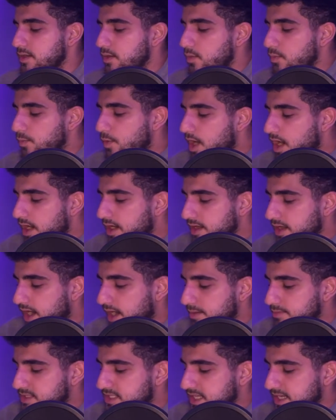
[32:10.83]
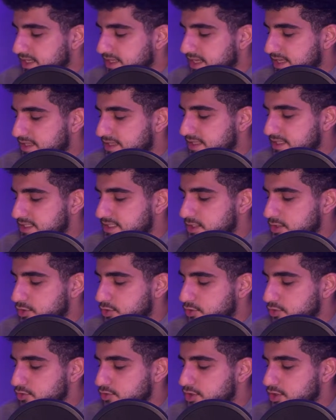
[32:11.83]
Why I'm saying that these
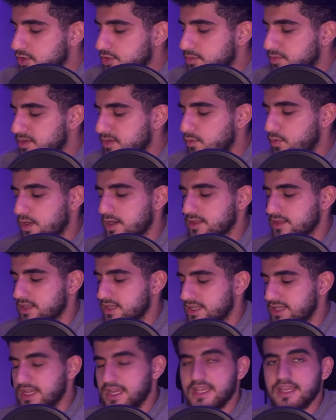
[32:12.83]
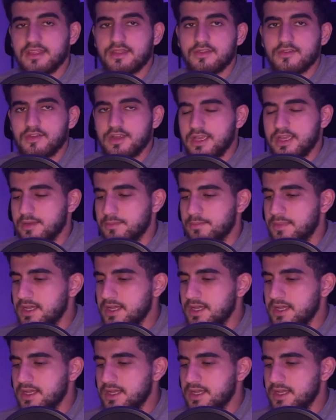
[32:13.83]
2 should be 1 in A3?